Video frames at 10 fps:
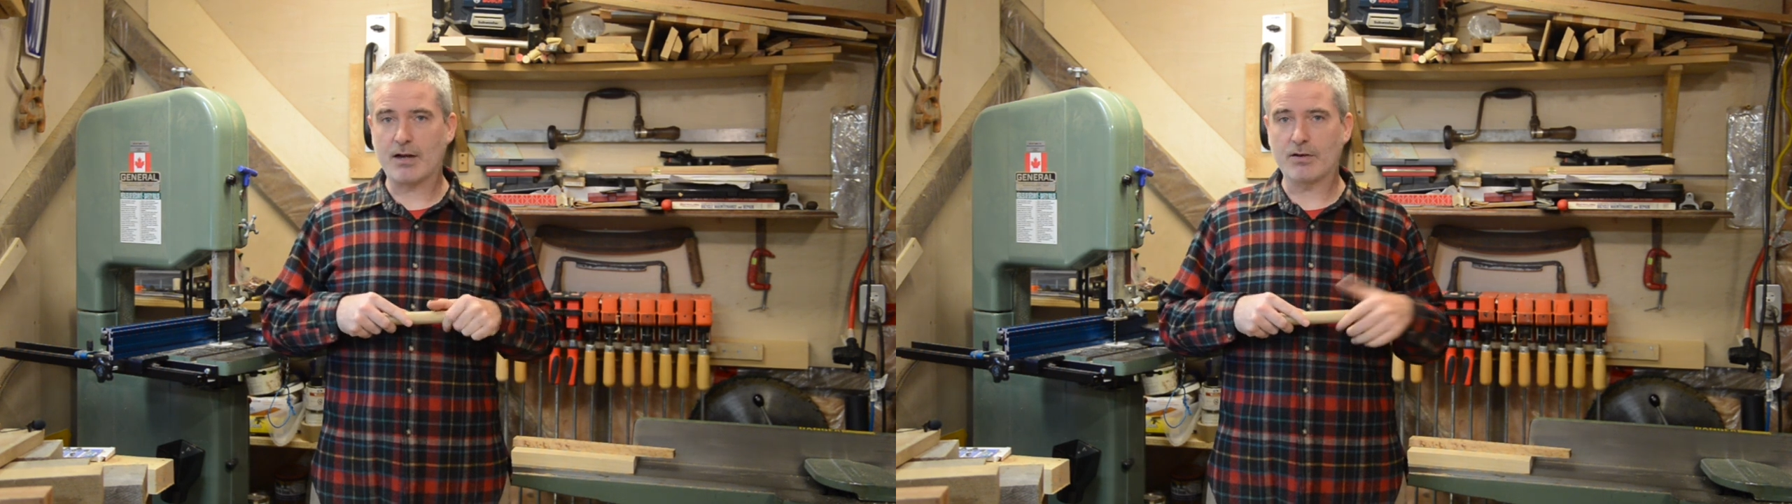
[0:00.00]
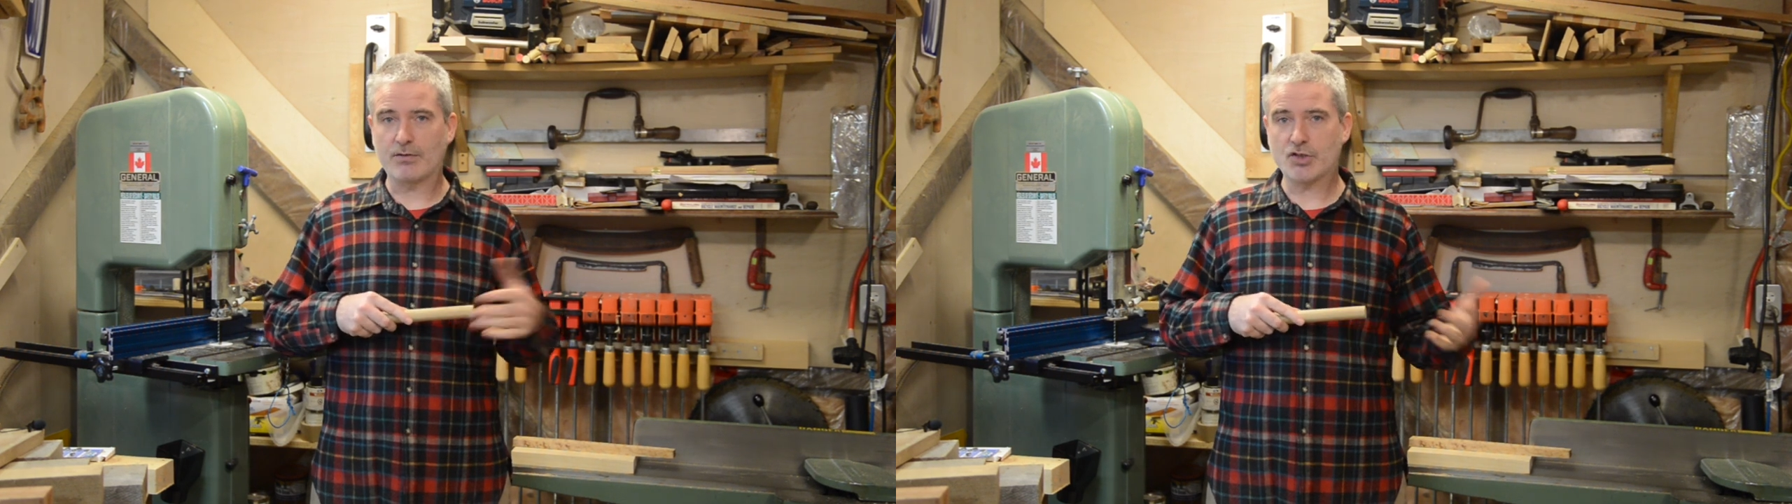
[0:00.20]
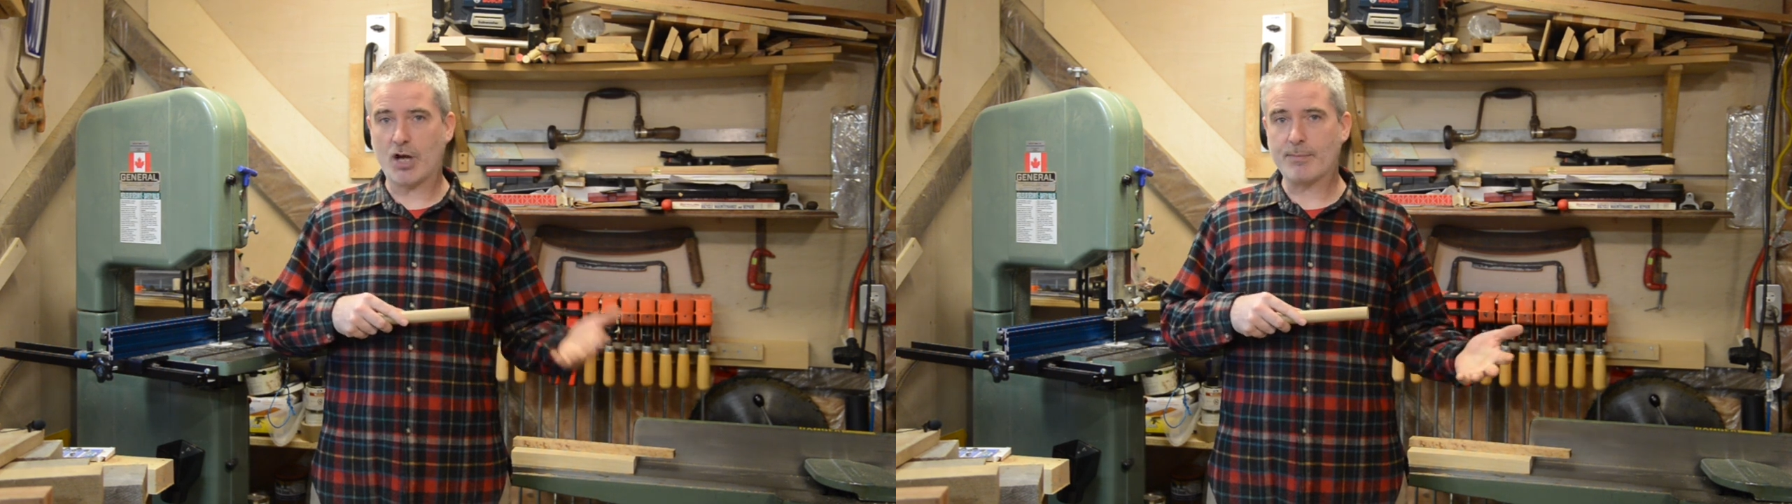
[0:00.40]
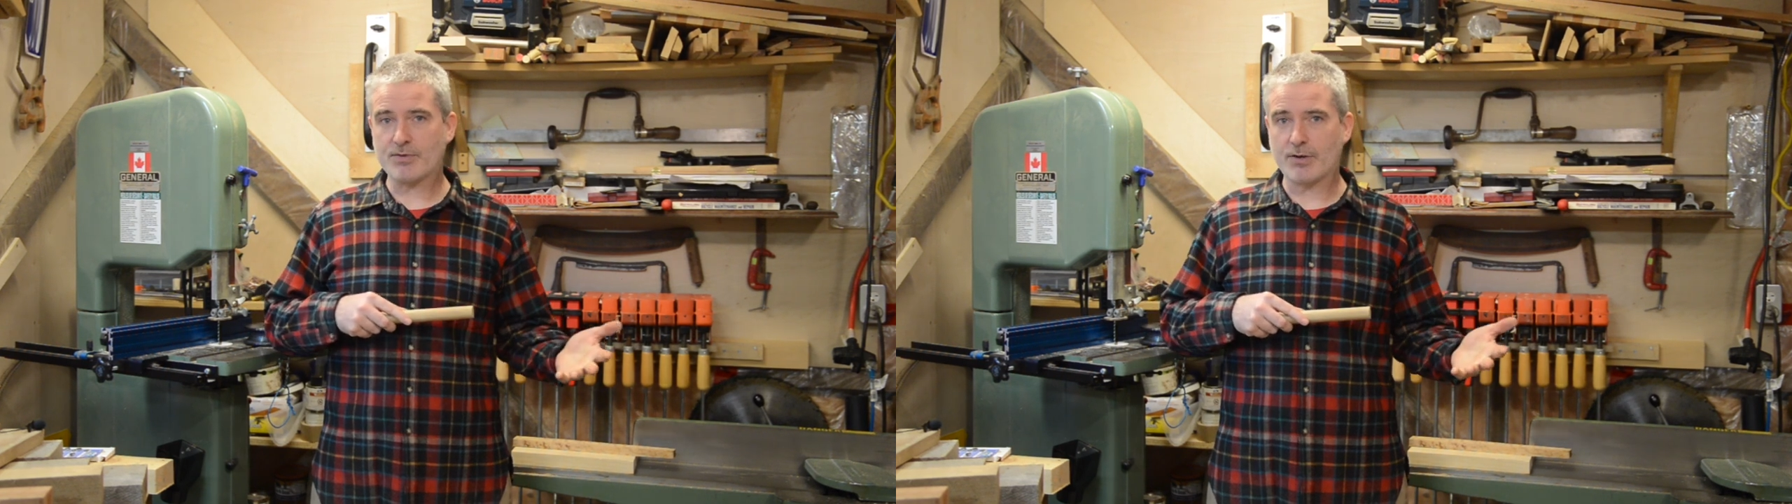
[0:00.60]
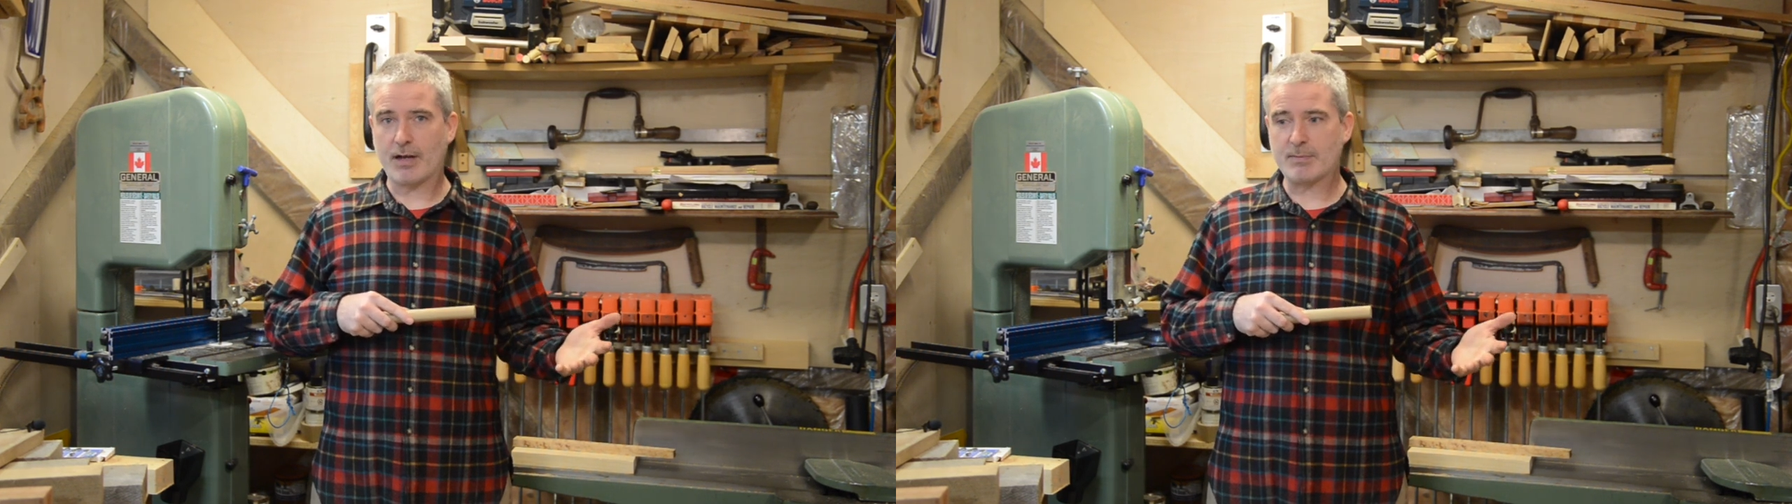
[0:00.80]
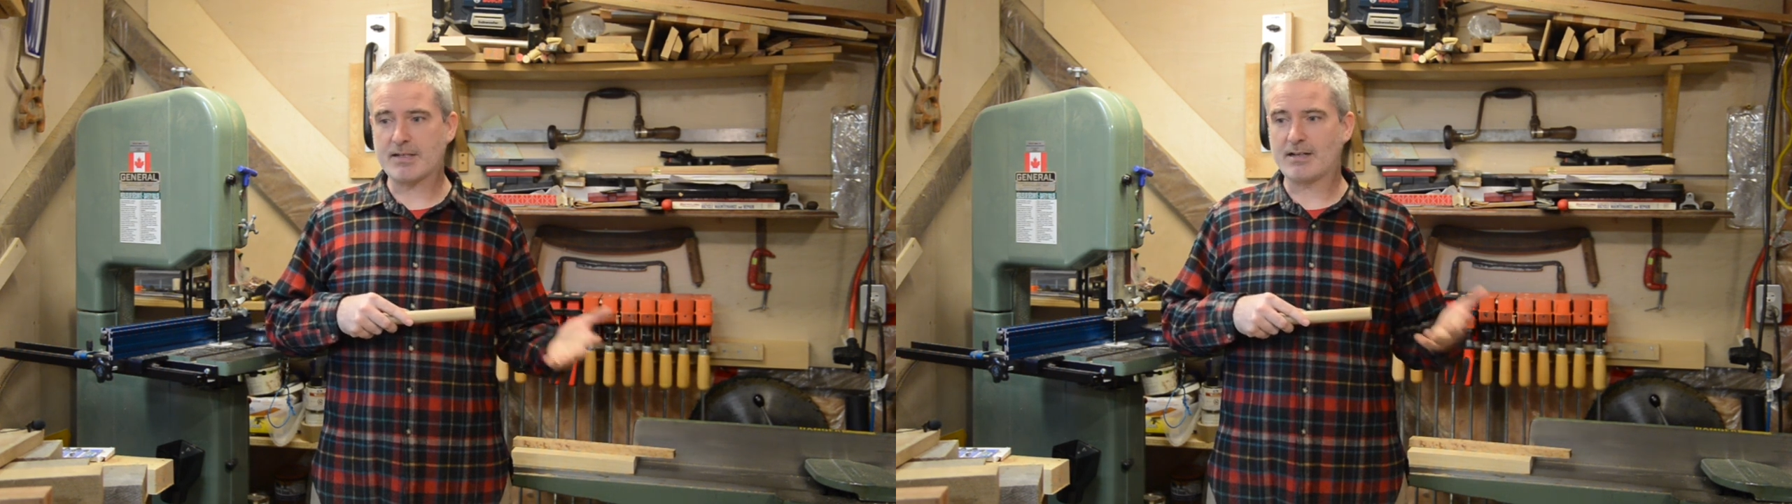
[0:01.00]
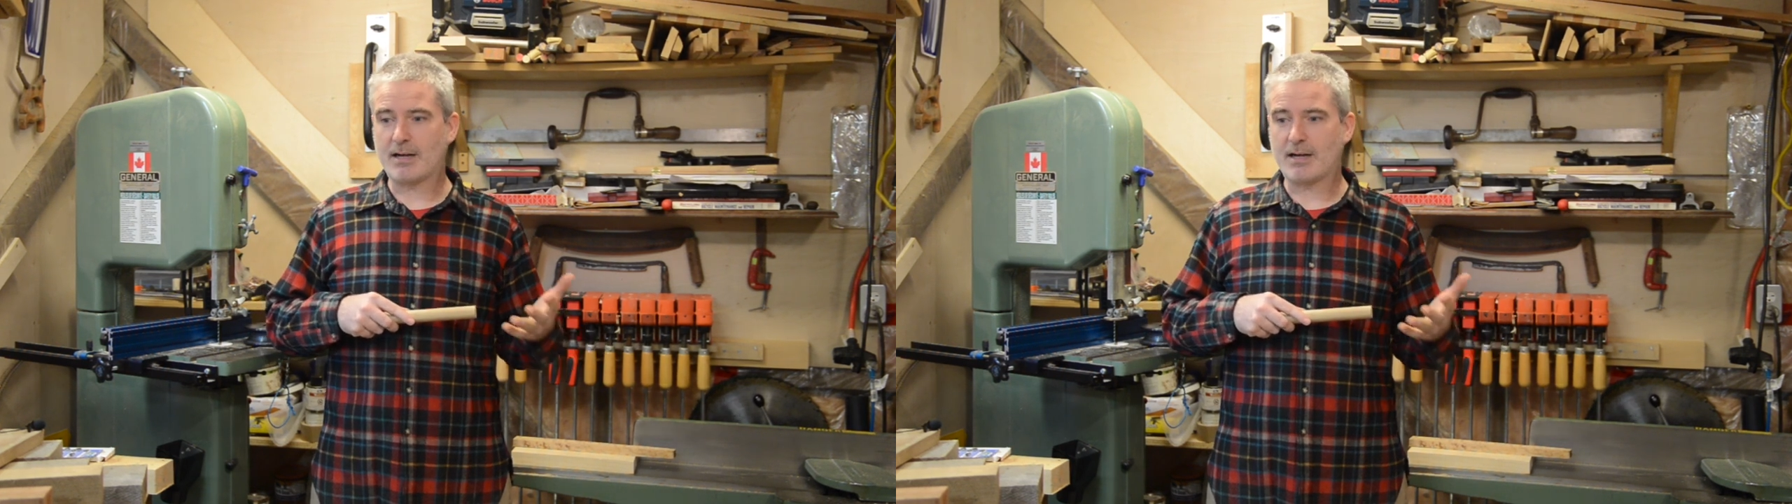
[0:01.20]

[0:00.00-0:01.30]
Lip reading: out of shop scraps,